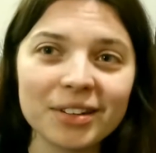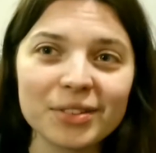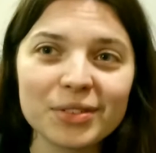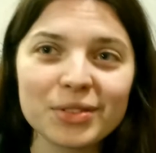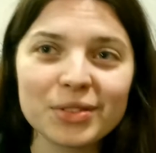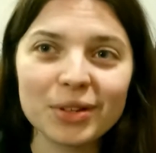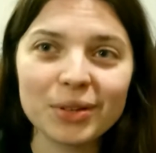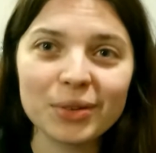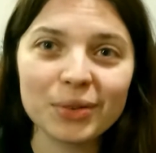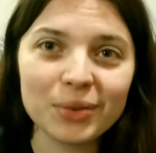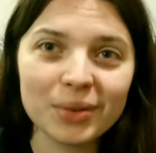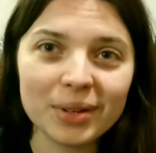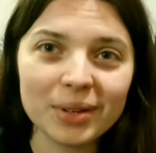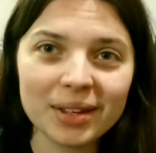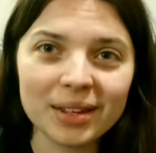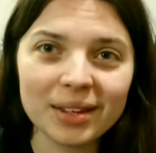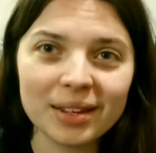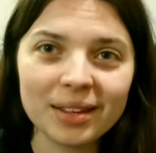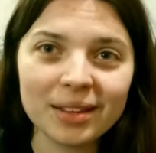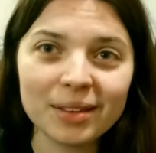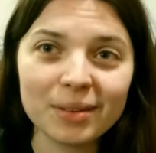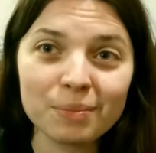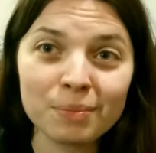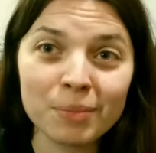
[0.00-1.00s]
So
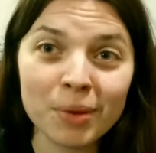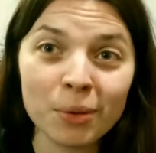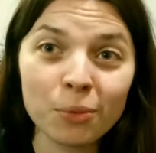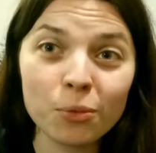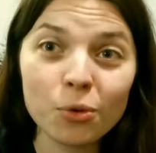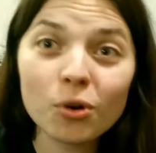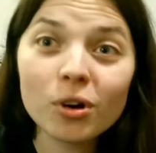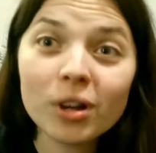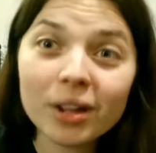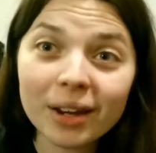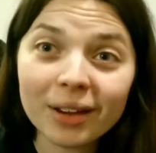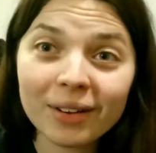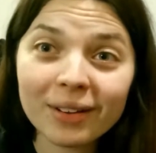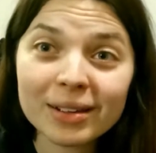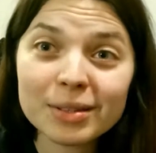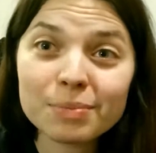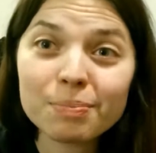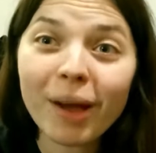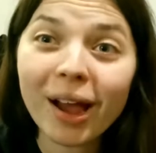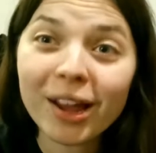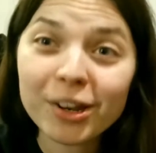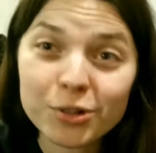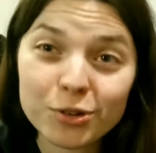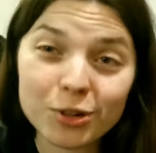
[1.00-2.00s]
my walker now has
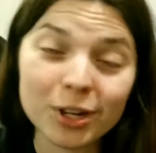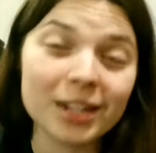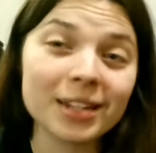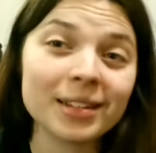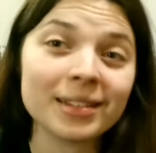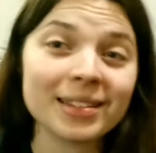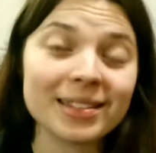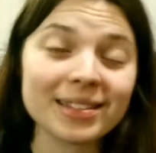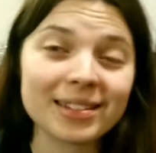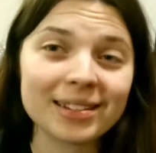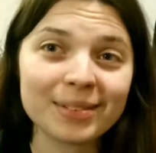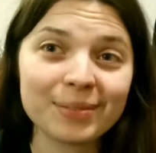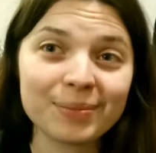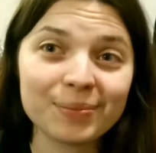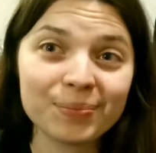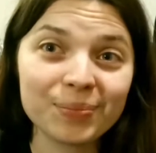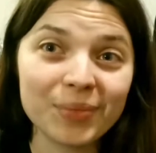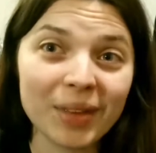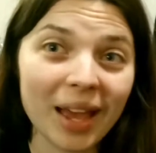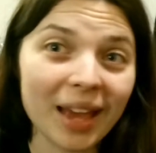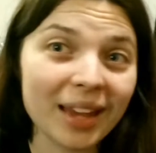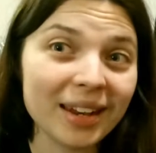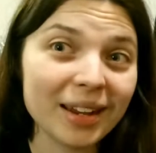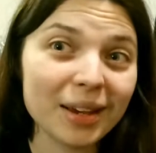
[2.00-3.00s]
batteries,
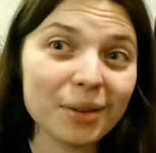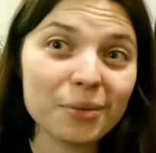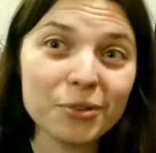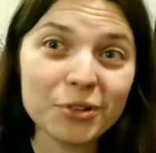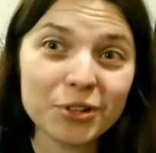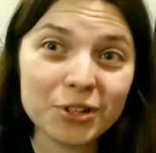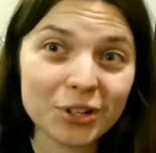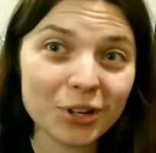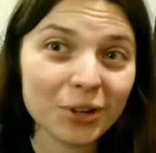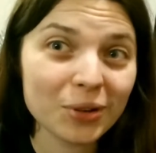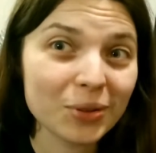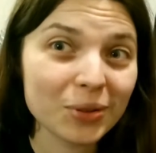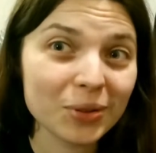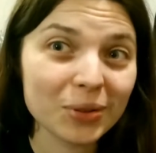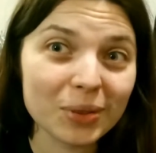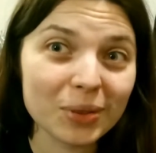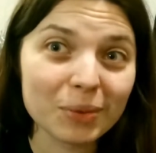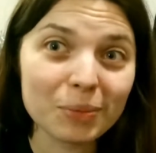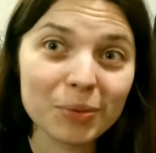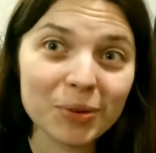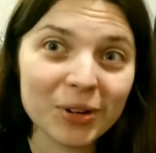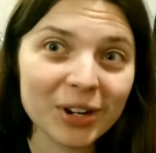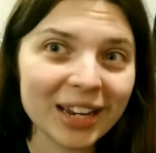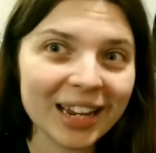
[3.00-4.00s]
and I will show you the
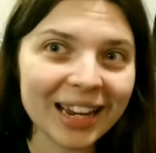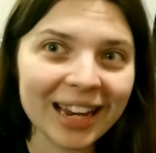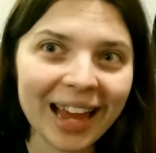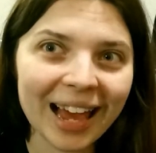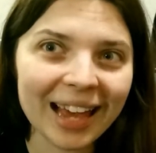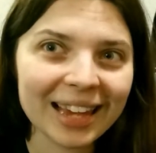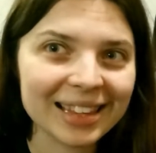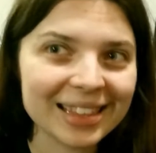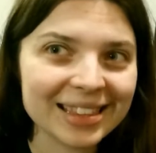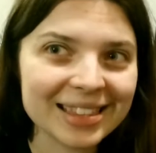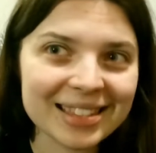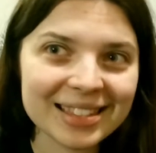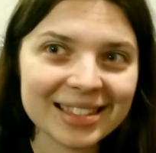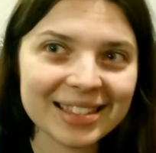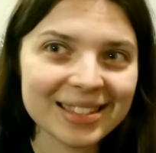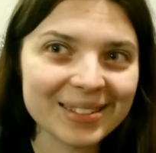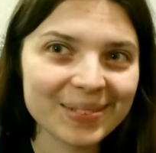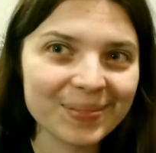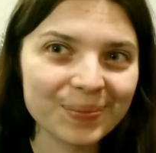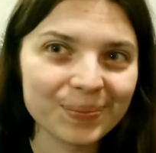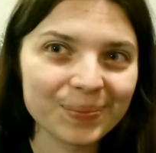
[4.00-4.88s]
pretty lights.